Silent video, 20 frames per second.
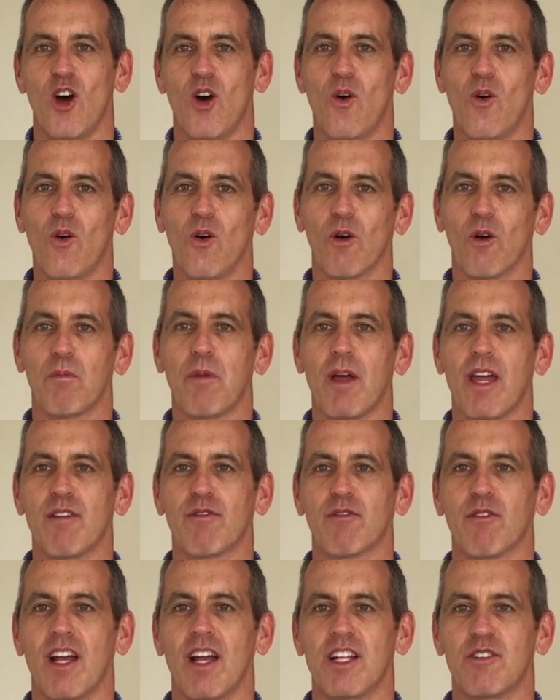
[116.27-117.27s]
or pay
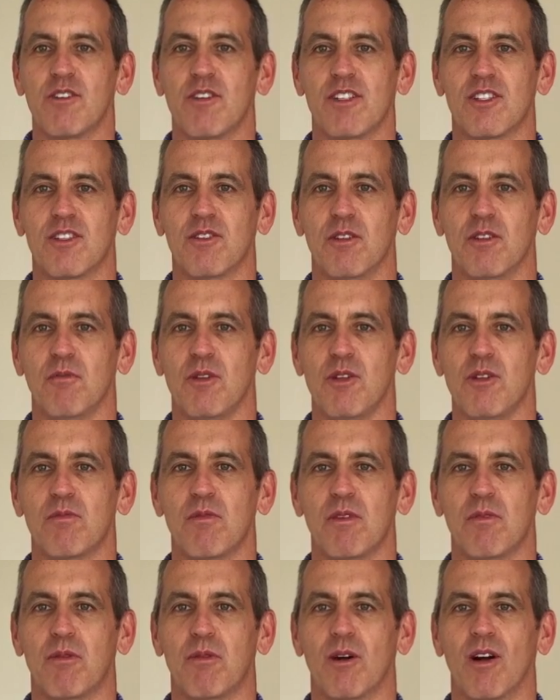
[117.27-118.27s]
for entrance to an
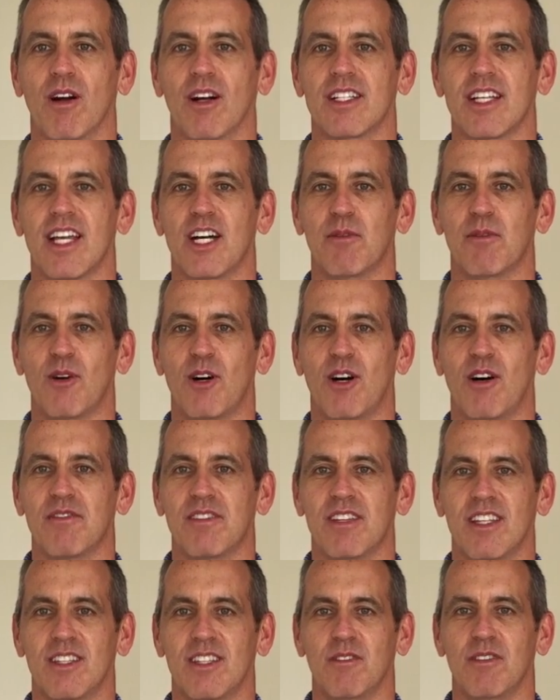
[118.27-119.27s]
amusement park to help
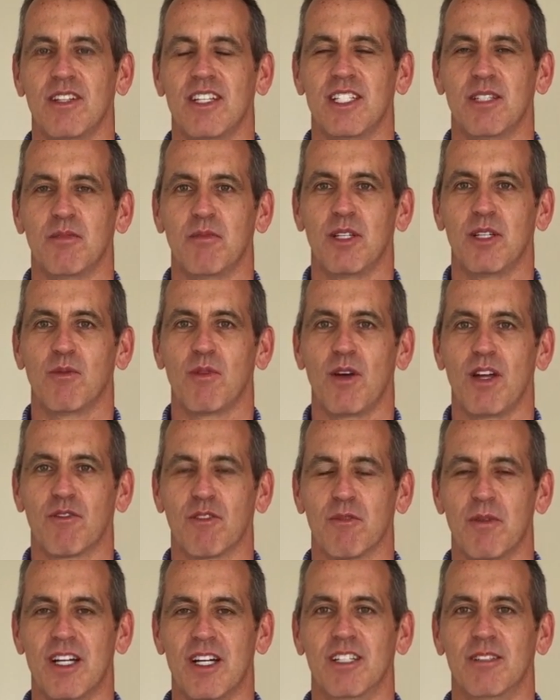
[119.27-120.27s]
offset their need to be away
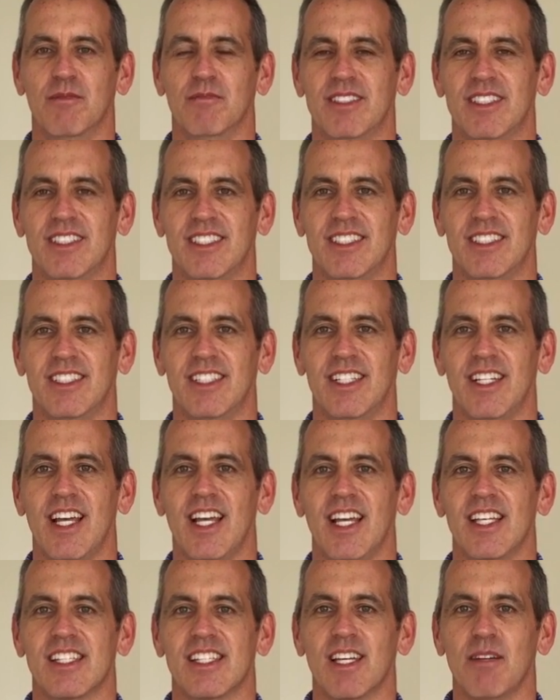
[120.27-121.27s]
from home.
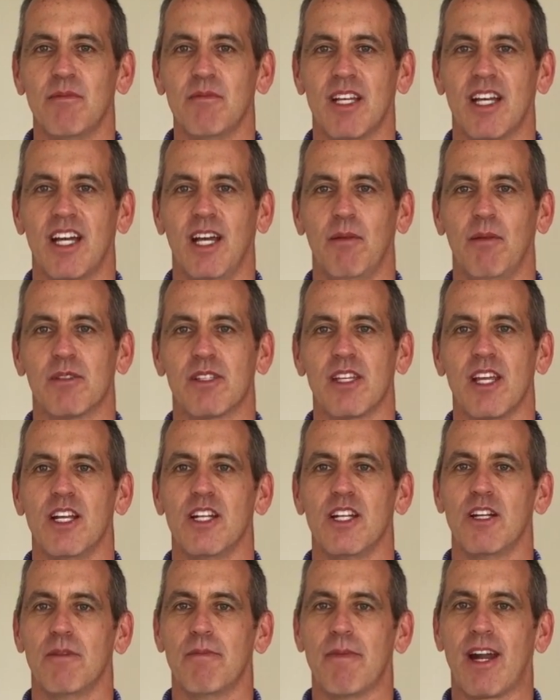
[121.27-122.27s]
Sometimes,
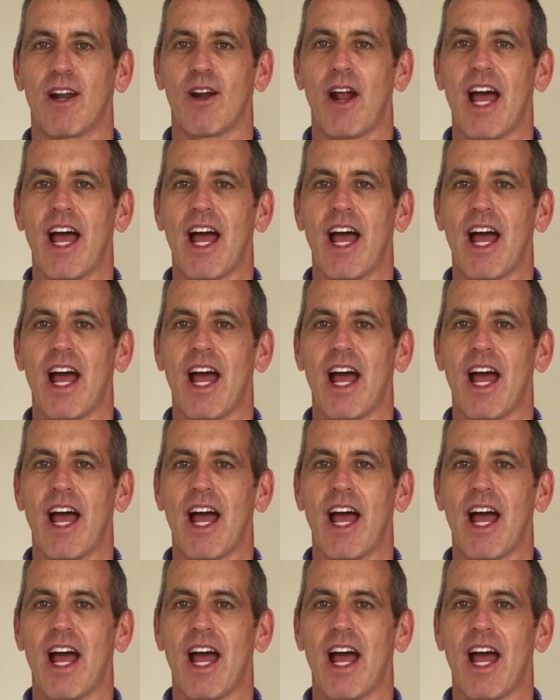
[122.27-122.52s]
no matter